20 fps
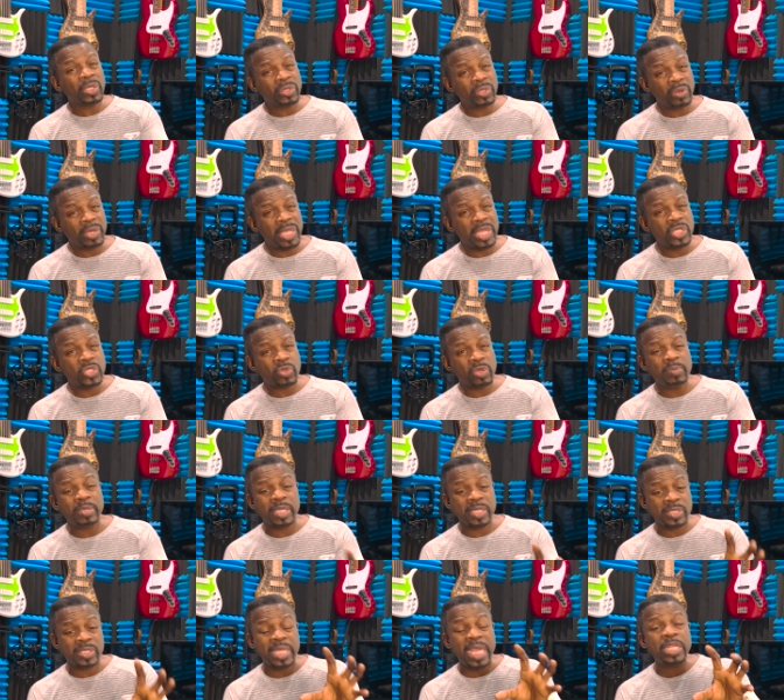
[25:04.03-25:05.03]
at their history
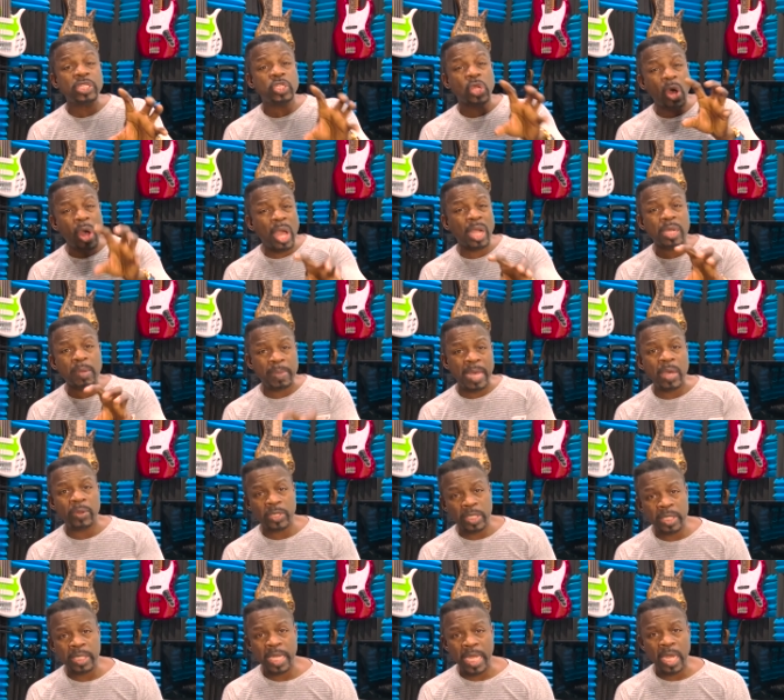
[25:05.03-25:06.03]
because they talk about
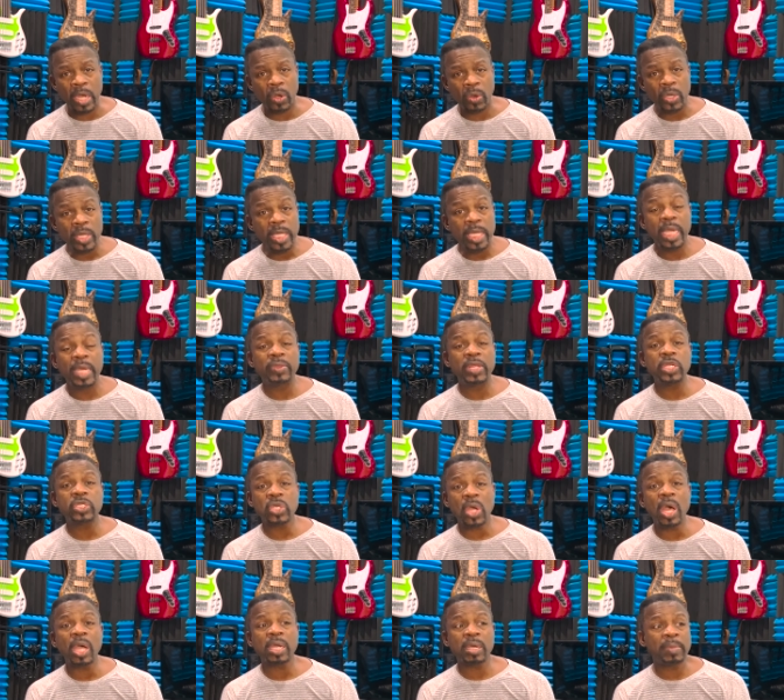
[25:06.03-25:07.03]
it now and they
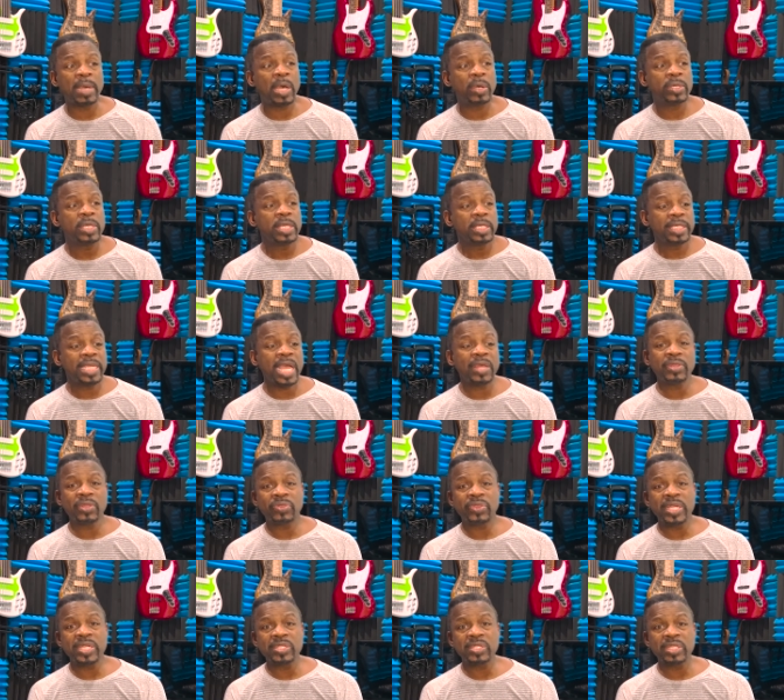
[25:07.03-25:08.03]
talk about, yeah, the
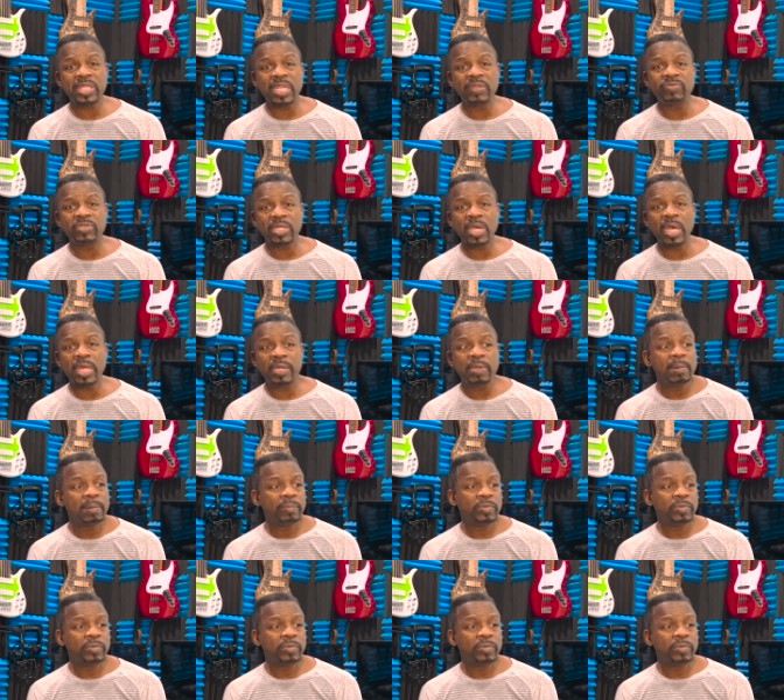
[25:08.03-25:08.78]
things that they've done,